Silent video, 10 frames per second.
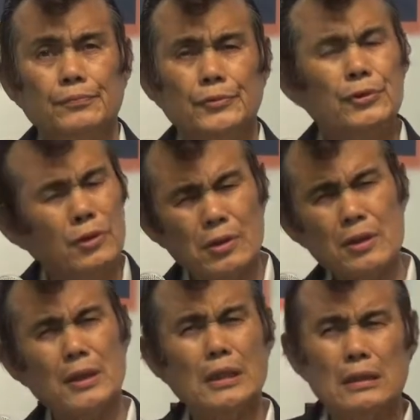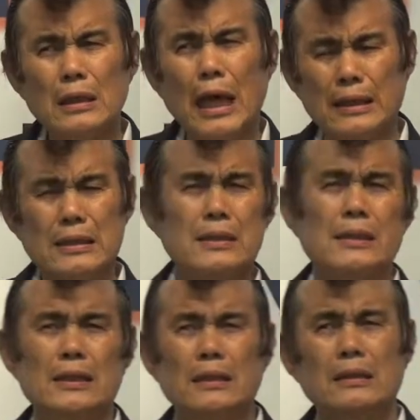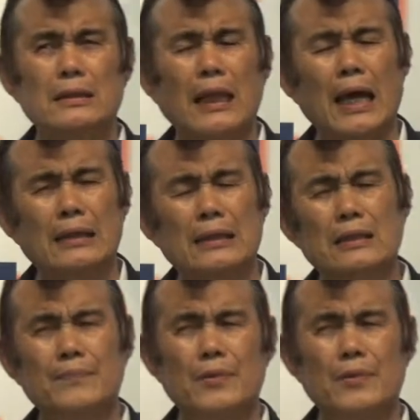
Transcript: You don't think anything that is